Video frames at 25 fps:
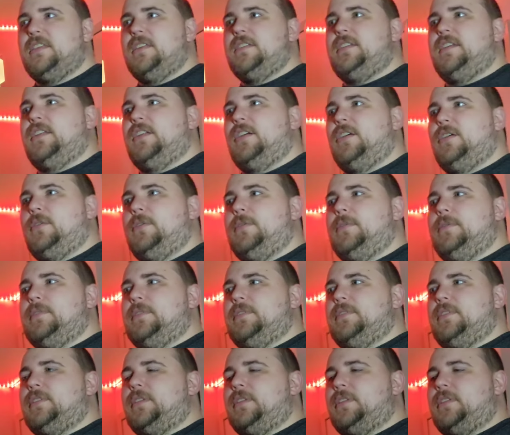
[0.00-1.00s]
you know,
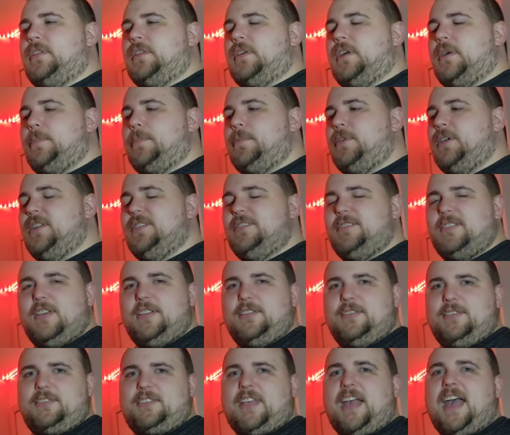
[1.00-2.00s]
the
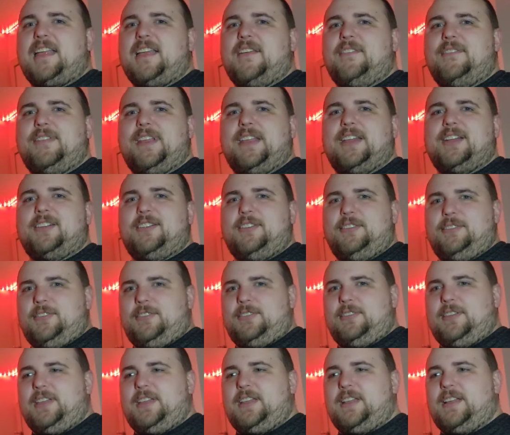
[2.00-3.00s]
Princess is kind of there as
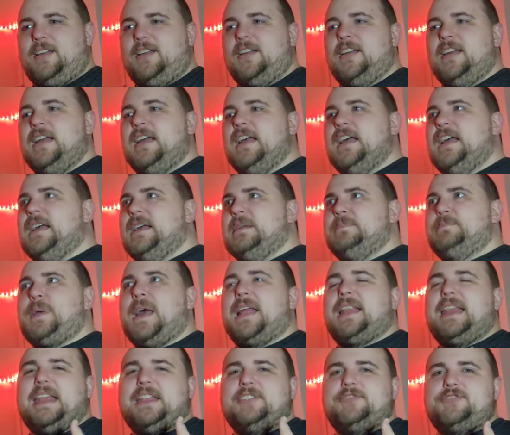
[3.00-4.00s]
just like a
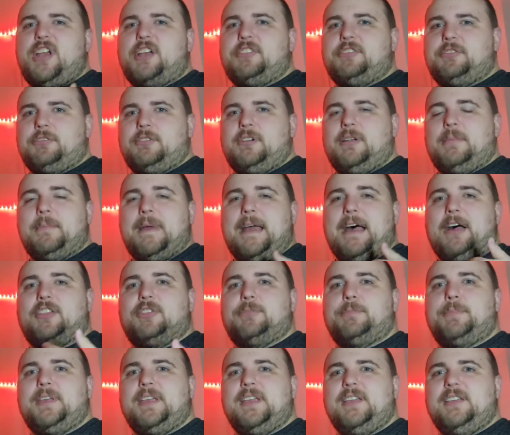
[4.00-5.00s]
Bene Gesserit
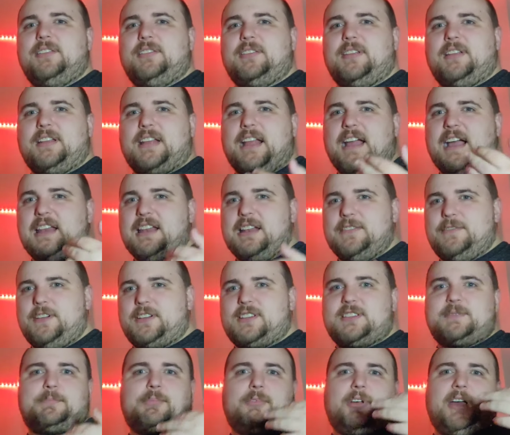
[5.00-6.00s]
mouthpiece and kind of
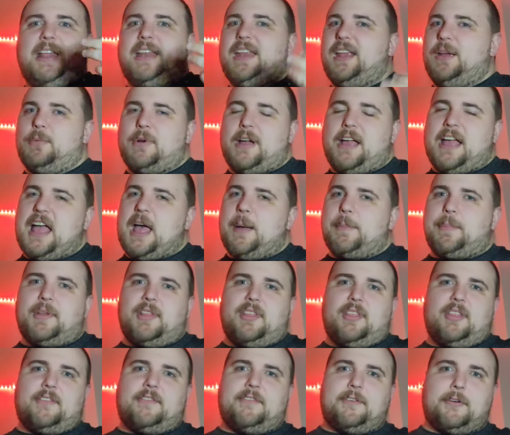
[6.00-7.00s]
explaining what happened
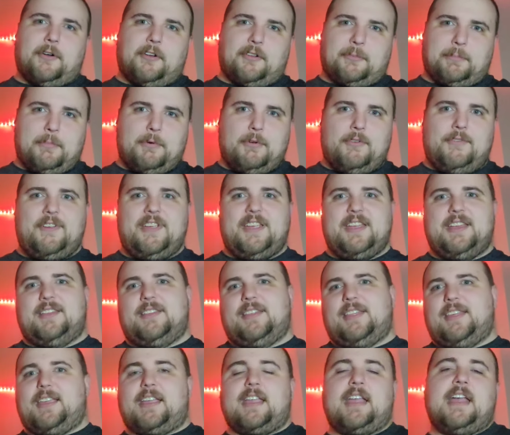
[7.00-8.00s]
in the first movie
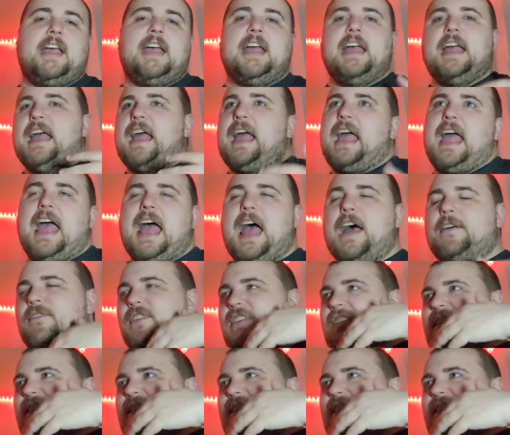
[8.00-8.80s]
and like half